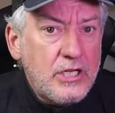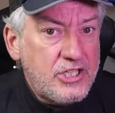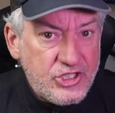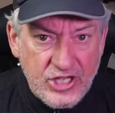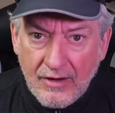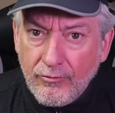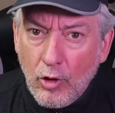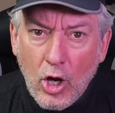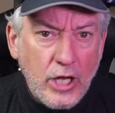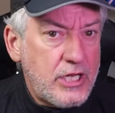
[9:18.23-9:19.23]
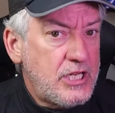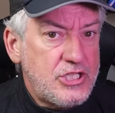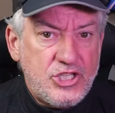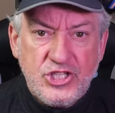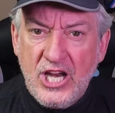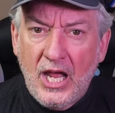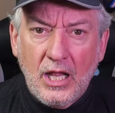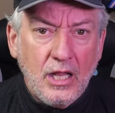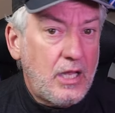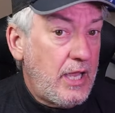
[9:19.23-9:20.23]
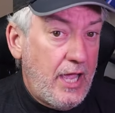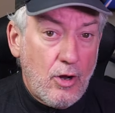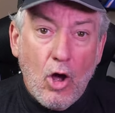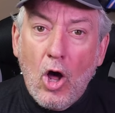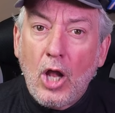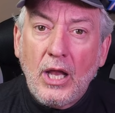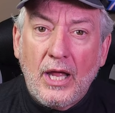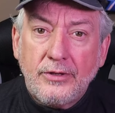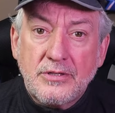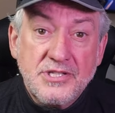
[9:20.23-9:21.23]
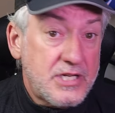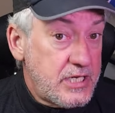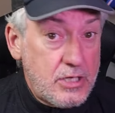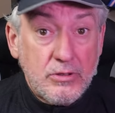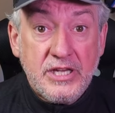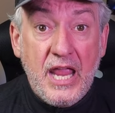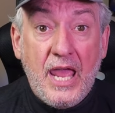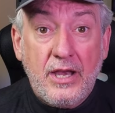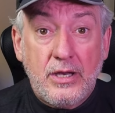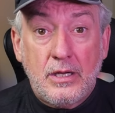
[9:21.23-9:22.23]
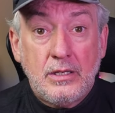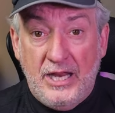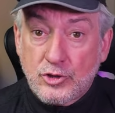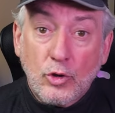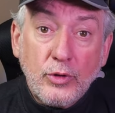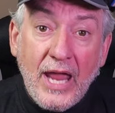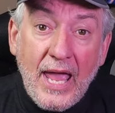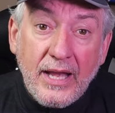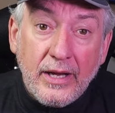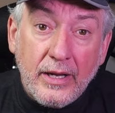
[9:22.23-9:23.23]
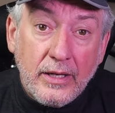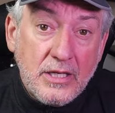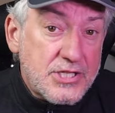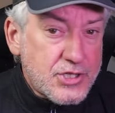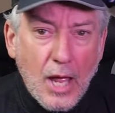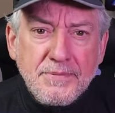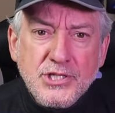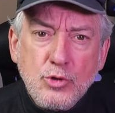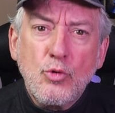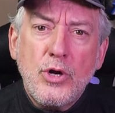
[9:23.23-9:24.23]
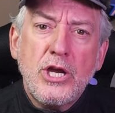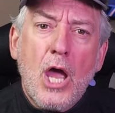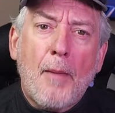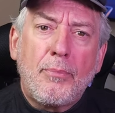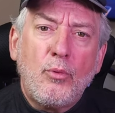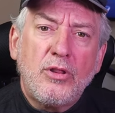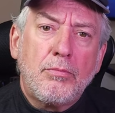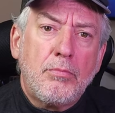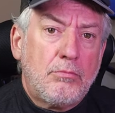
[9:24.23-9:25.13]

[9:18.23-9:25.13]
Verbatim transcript: Chevron, Shell, and all others here in Canada, Petro Canada, stop screwing up with